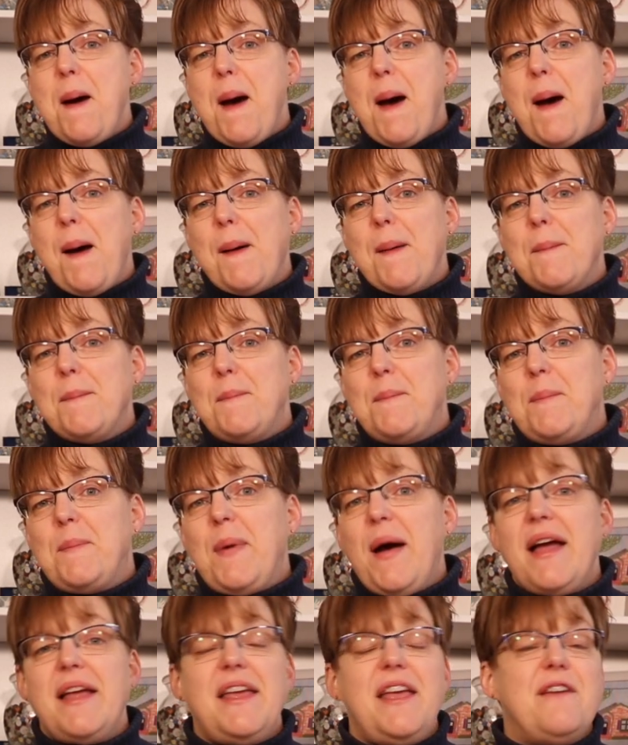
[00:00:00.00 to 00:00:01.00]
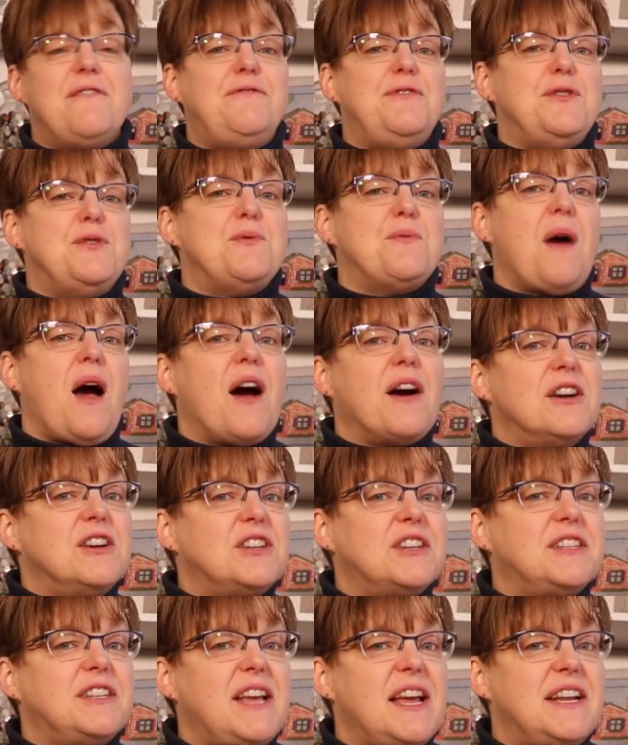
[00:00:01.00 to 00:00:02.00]
Uh, but if you are
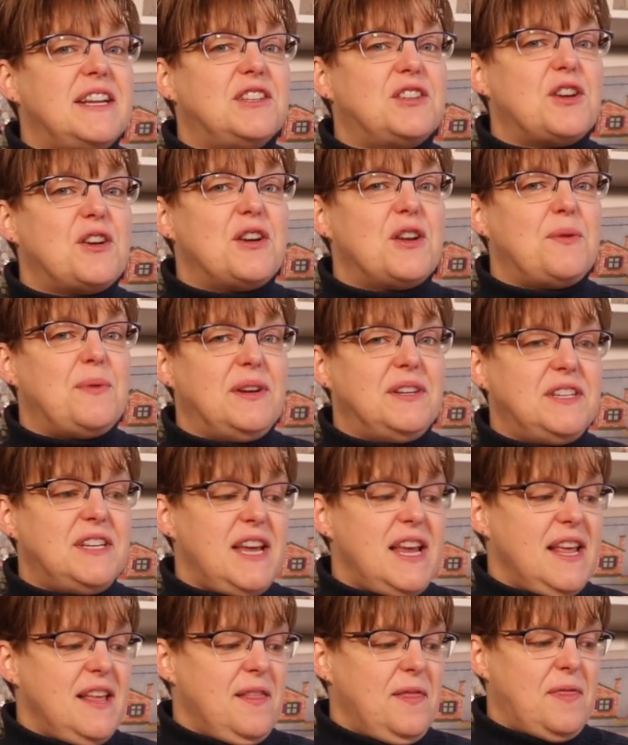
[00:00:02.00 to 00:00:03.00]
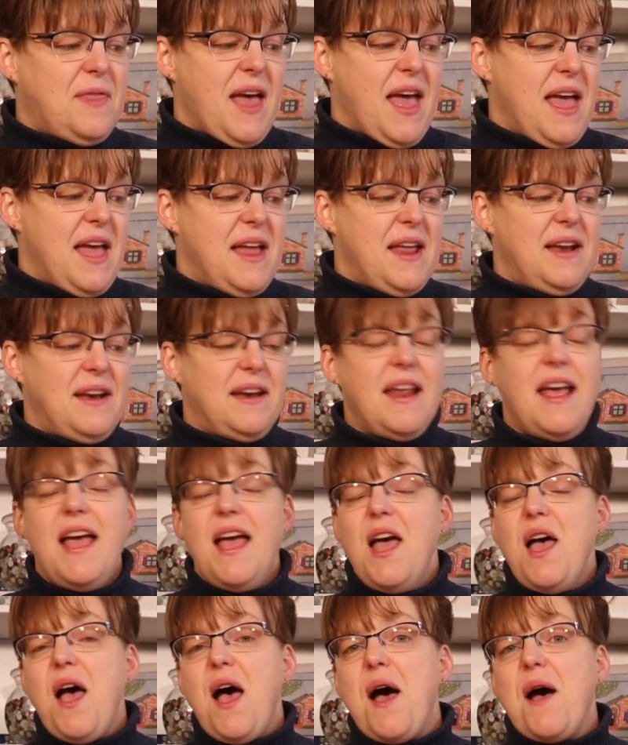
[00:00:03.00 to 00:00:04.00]
just getting started quilting, then
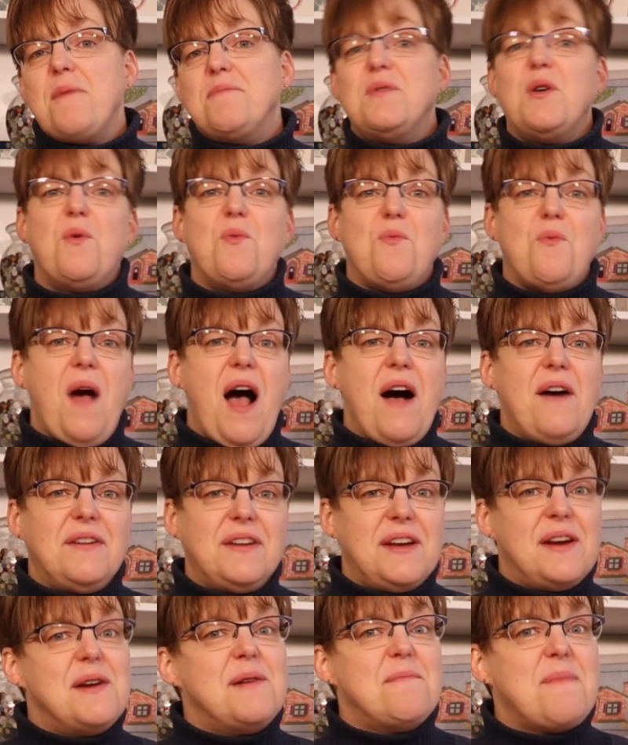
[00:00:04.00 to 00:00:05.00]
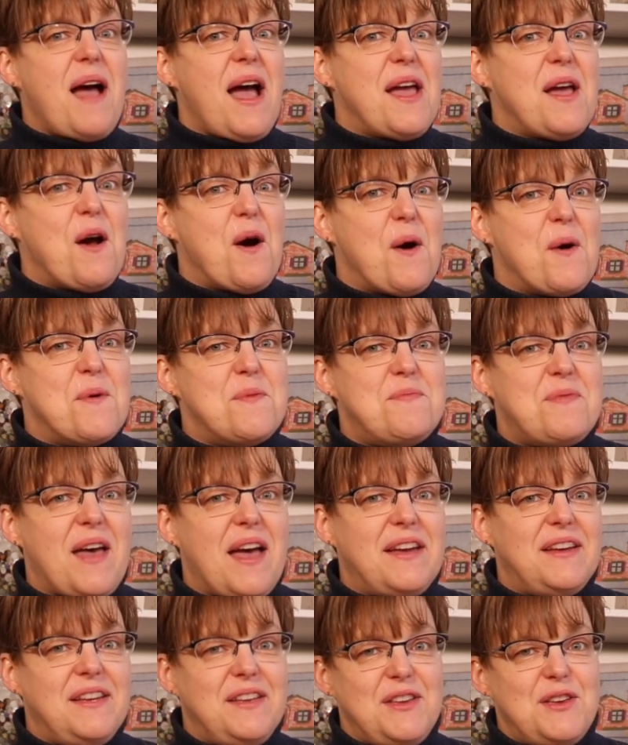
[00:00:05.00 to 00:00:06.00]
um, welcome. I hope
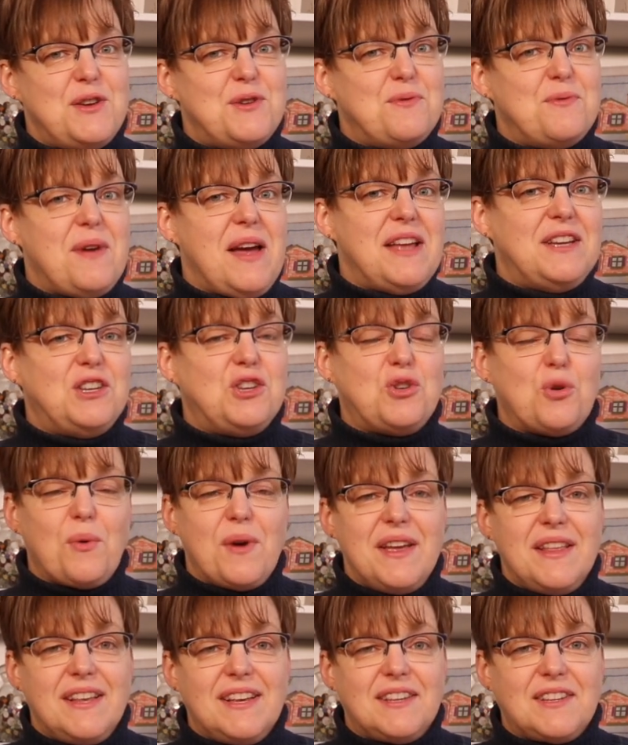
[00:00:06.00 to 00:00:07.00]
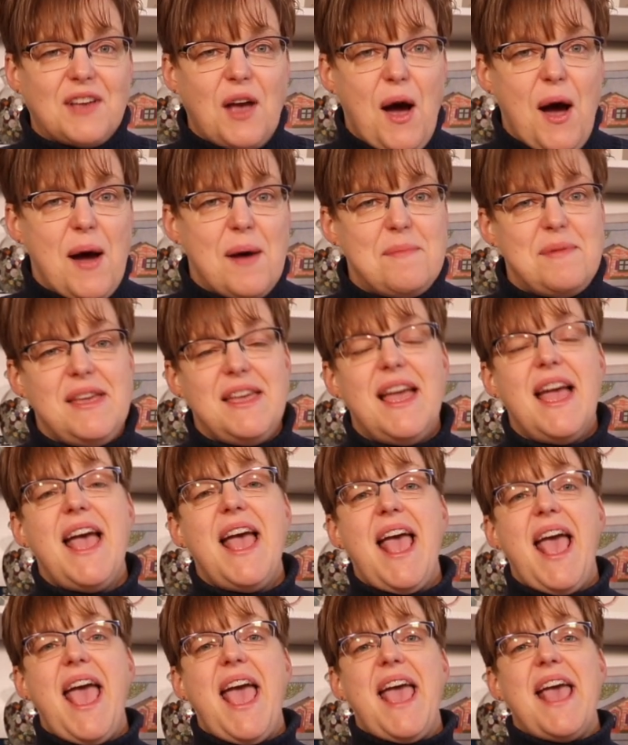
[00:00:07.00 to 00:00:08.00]
that you enjoy this hobby
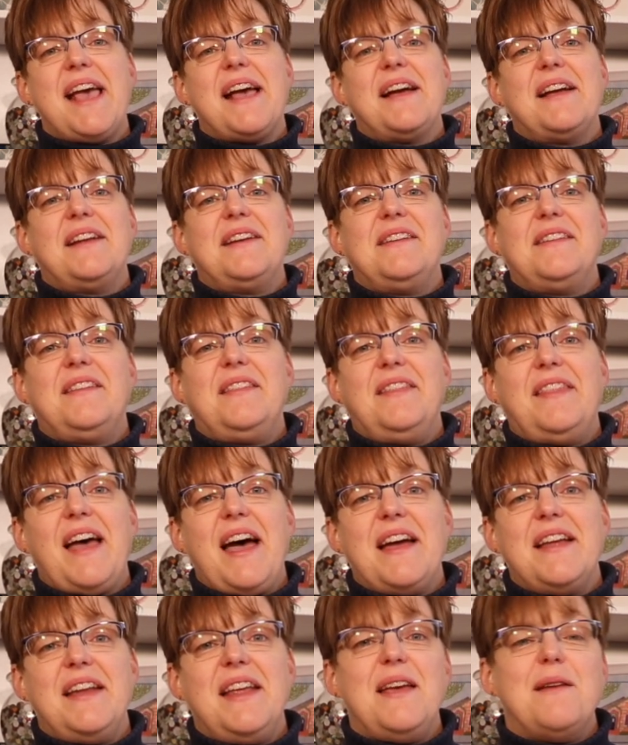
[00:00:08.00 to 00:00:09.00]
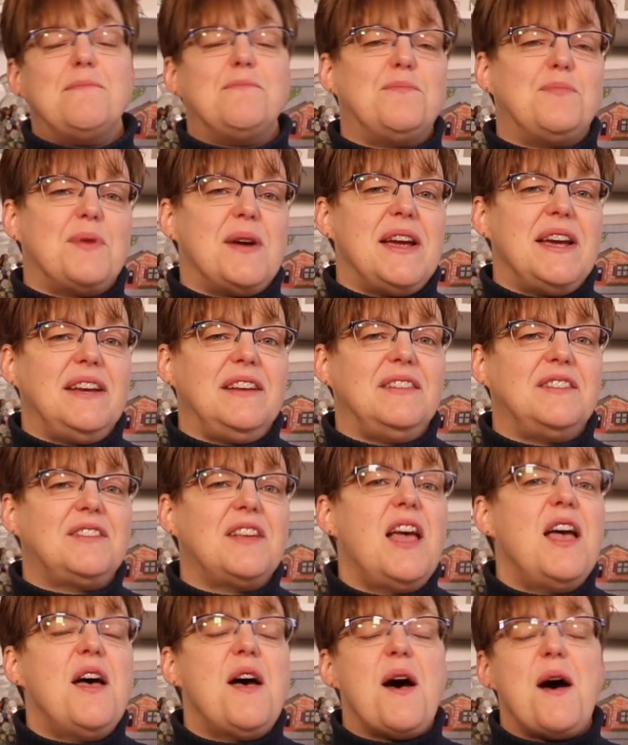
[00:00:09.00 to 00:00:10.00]
and that it brings
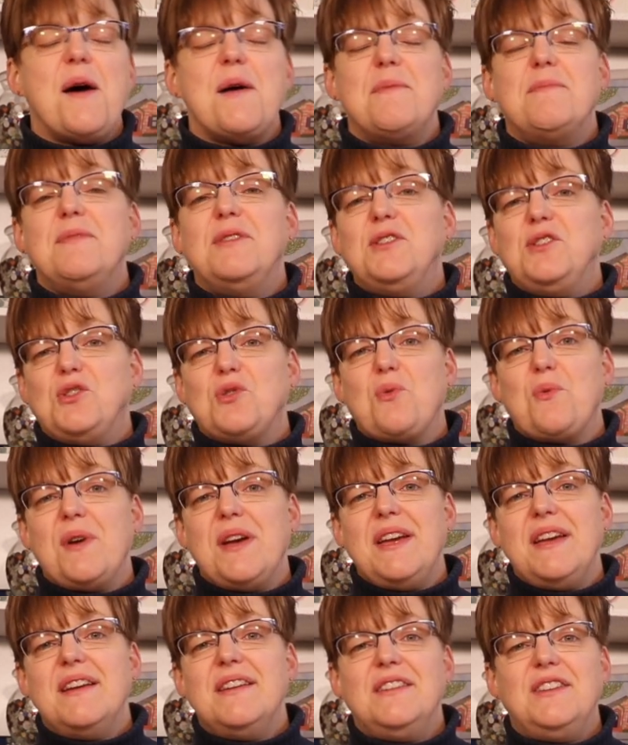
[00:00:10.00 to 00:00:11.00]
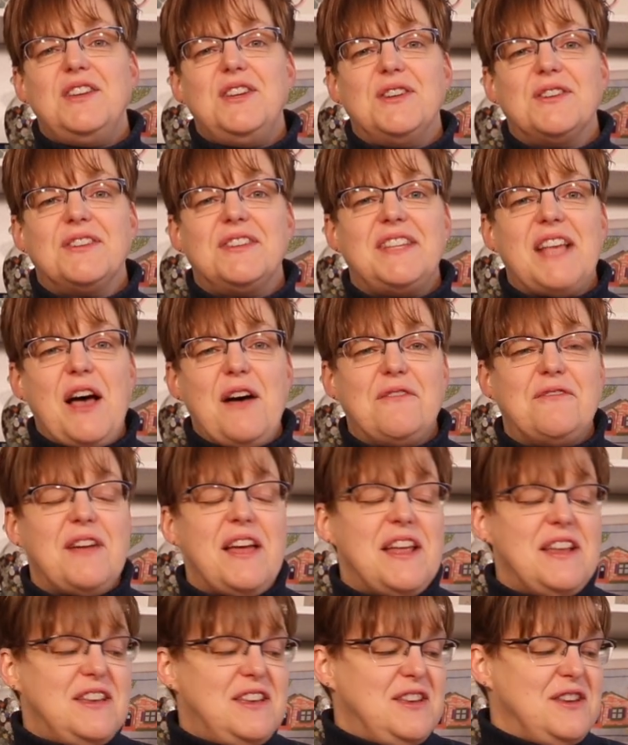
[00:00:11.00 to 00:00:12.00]
um, joy to yourself
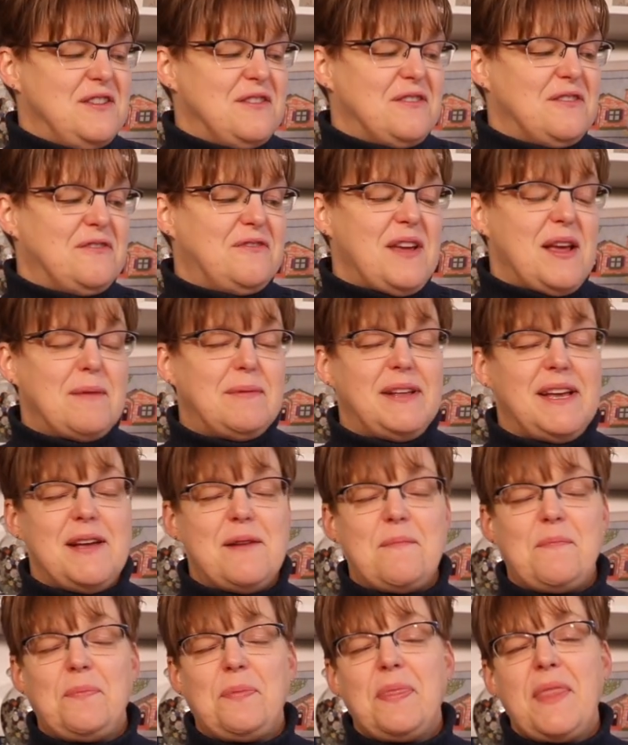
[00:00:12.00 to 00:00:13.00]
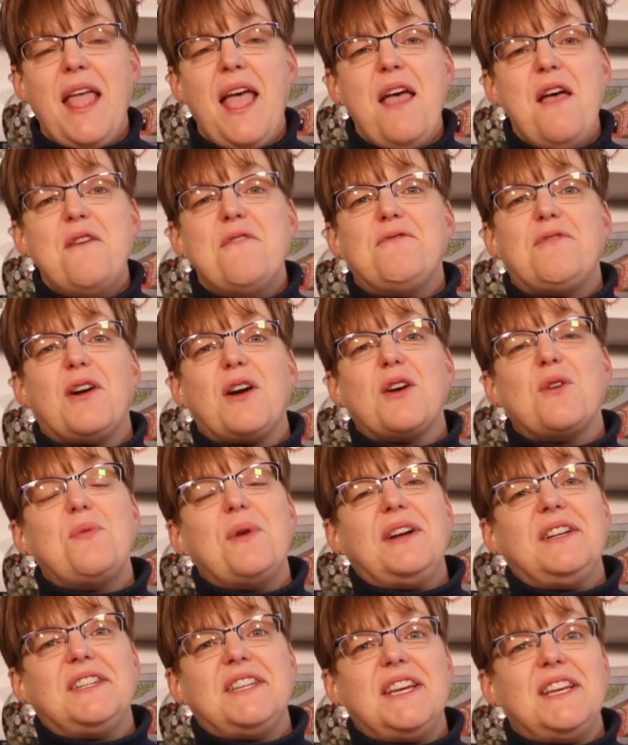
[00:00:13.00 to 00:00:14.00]
and to your family. For
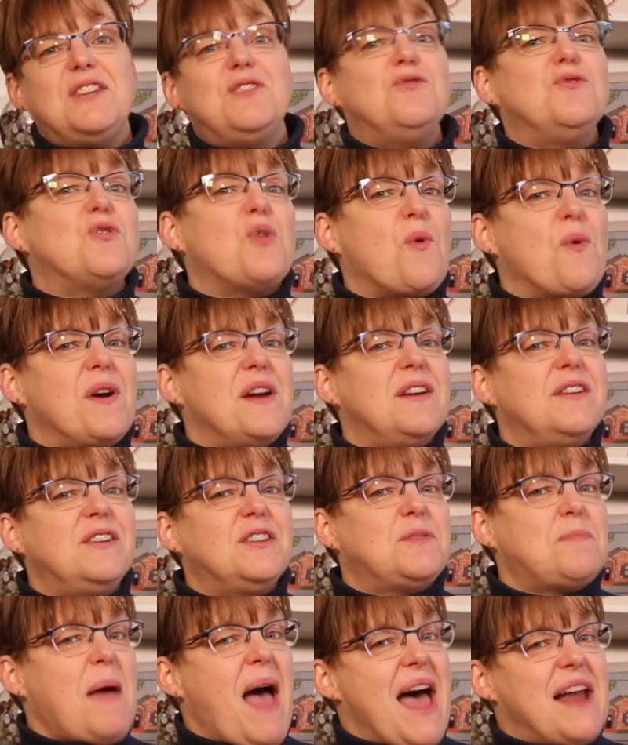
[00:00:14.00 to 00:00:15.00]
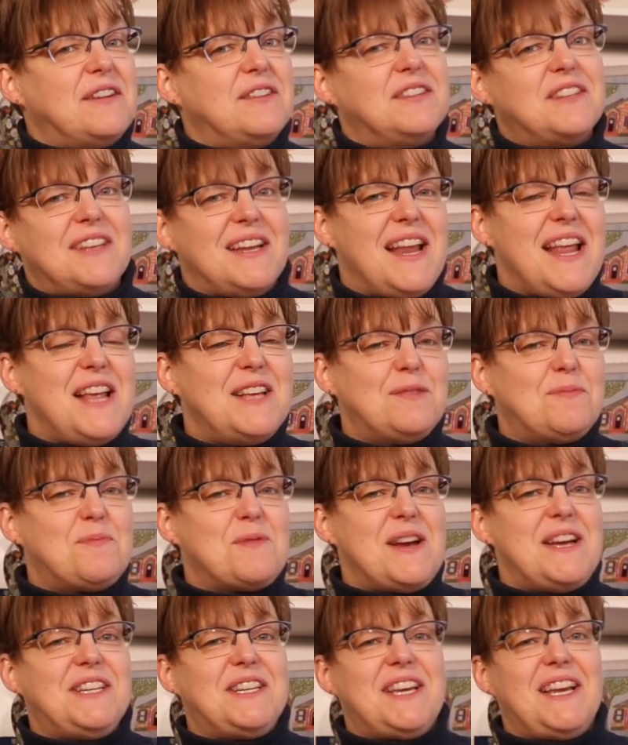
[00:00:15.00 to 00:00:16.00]
quilting tutorials, patterns, and
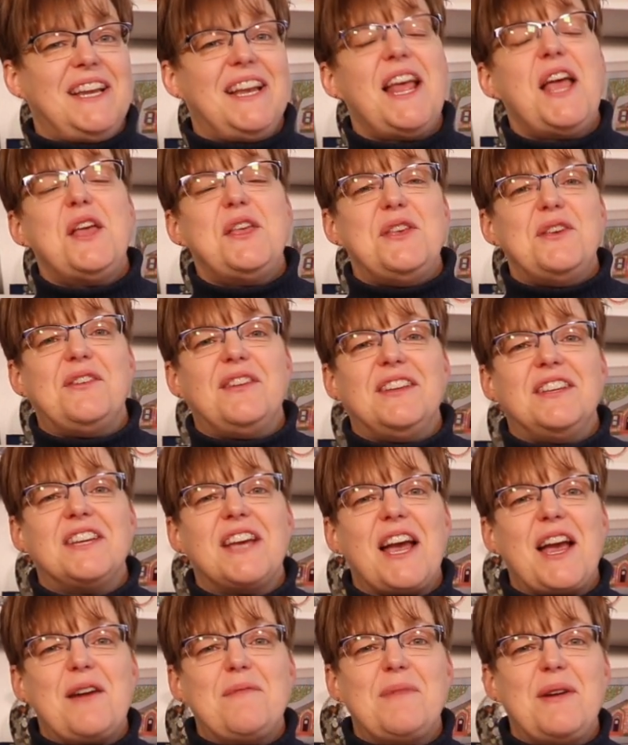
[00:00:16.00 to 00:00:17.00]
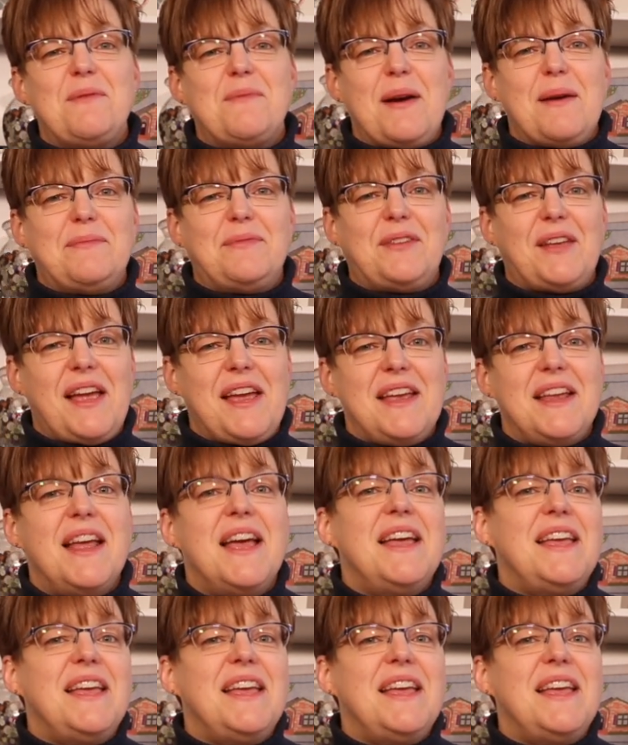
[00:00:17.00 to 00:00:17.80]
inspiration, you can check out my website,